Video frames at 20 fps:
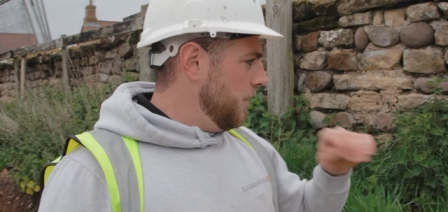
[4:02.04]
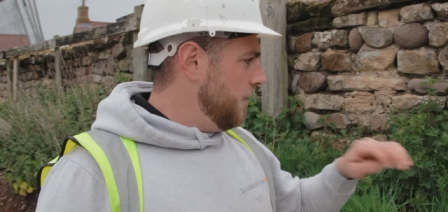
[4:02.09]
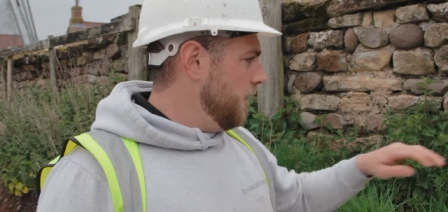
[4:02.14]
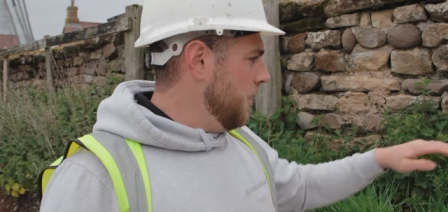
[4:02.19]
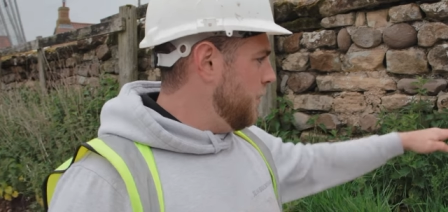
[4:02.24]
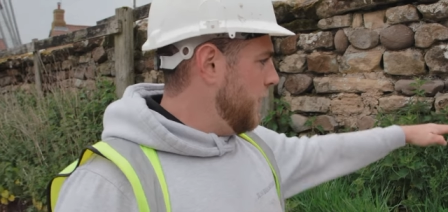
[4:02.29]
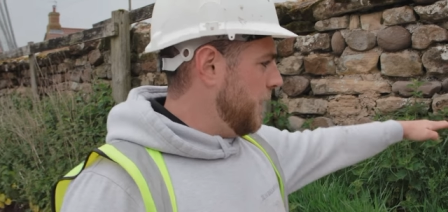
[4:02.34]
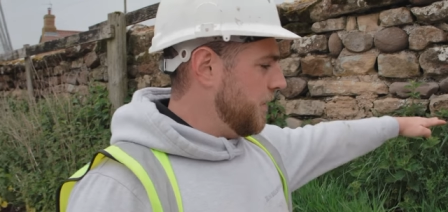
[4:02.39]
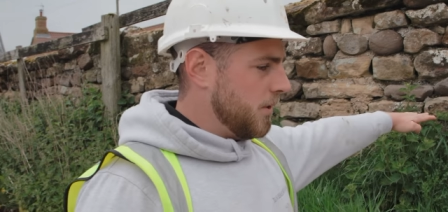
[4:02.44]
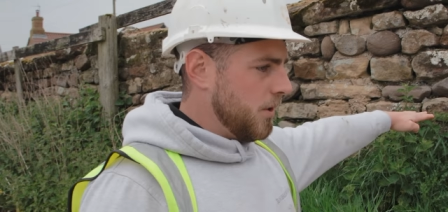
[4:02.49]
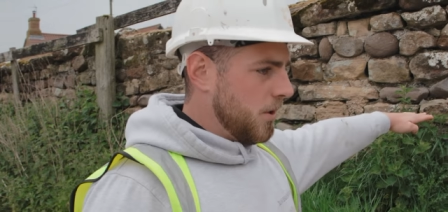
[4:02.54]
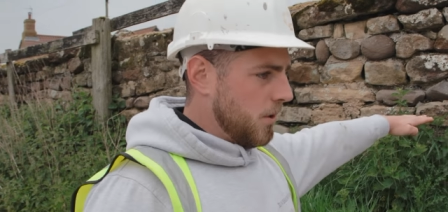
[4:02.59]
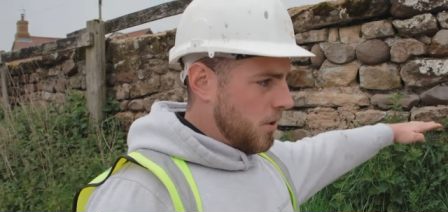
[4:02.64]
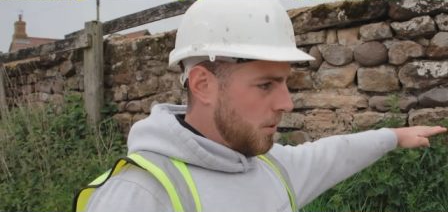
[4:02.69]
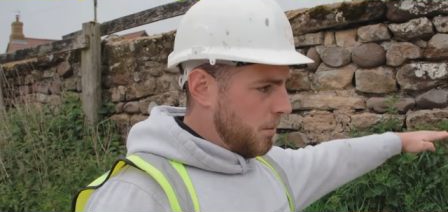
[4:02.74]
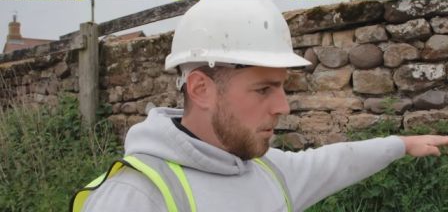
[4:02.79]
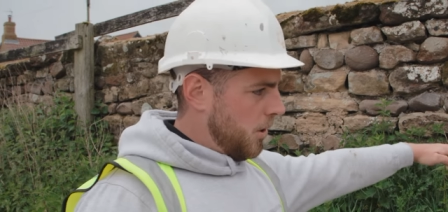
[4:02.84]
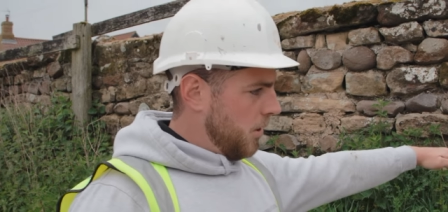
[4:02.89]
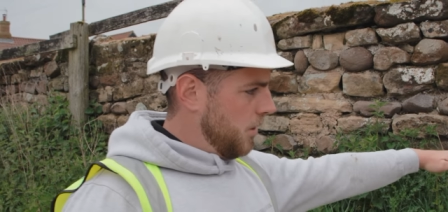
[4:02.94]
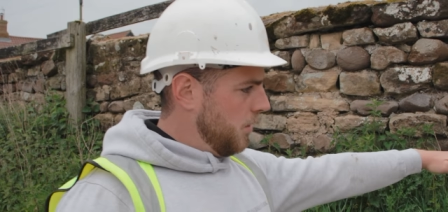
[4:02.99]
the footpath's going to
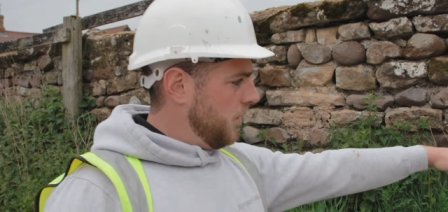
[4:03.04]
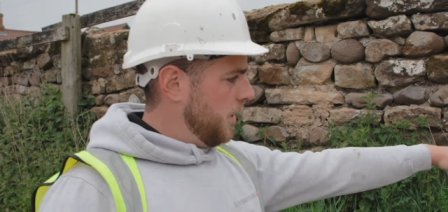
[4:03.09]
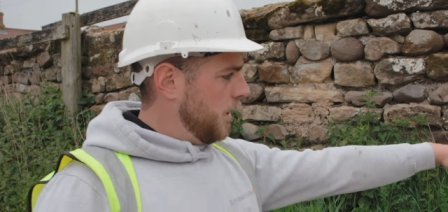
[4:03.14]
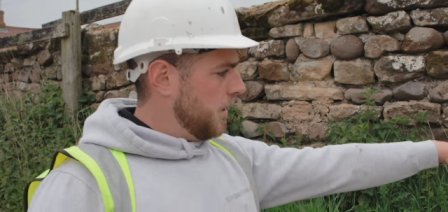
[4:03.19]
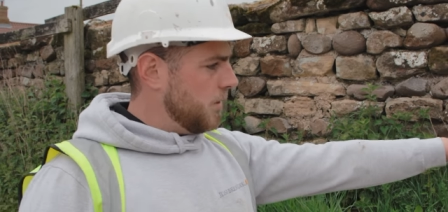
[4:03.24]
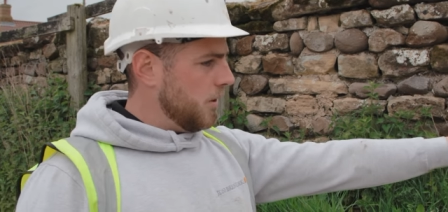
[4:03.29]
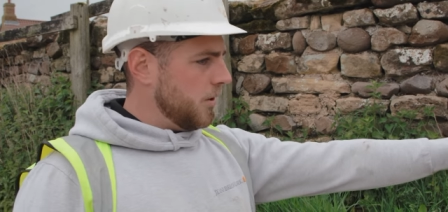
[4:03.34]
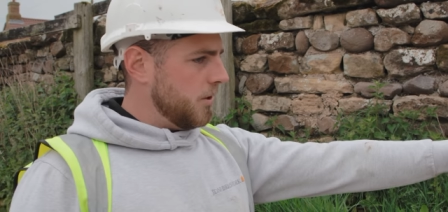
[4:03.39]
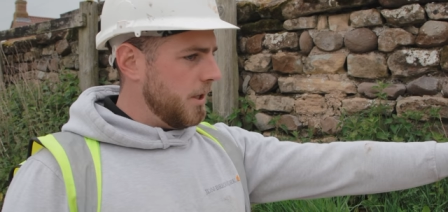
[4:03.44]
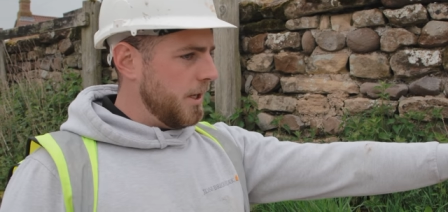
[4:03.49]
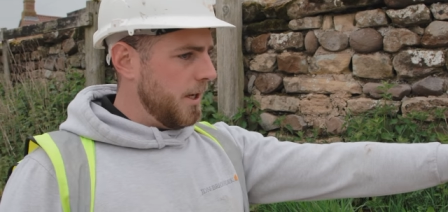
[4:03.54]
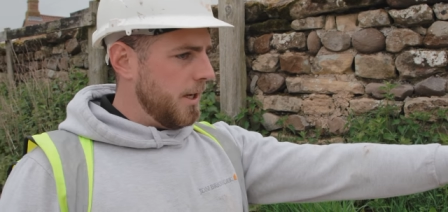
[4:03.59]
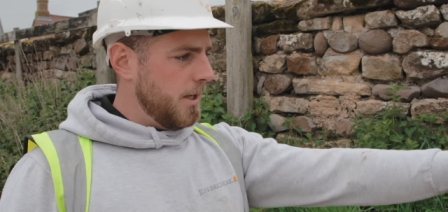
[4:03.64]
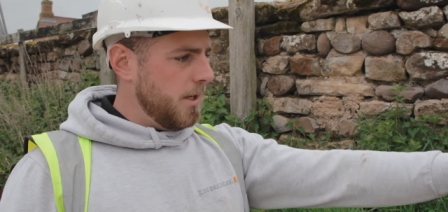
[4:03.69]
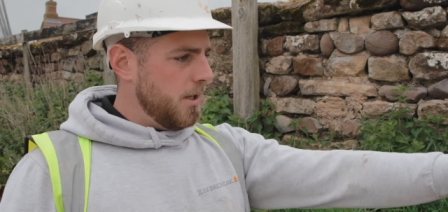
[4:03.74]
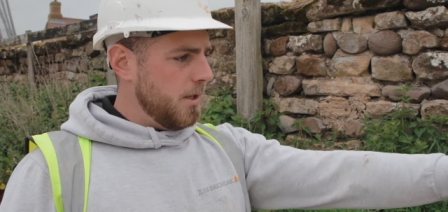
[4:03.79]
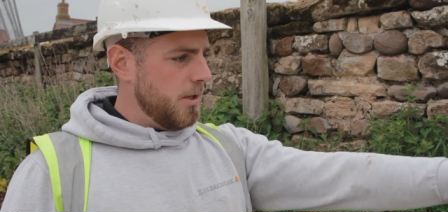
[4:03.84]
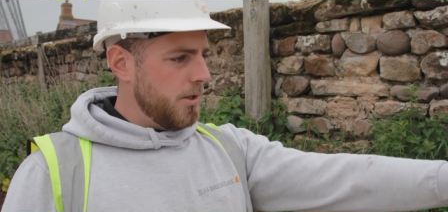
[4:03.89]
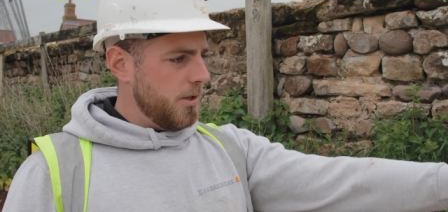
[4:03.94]
come all the way across here.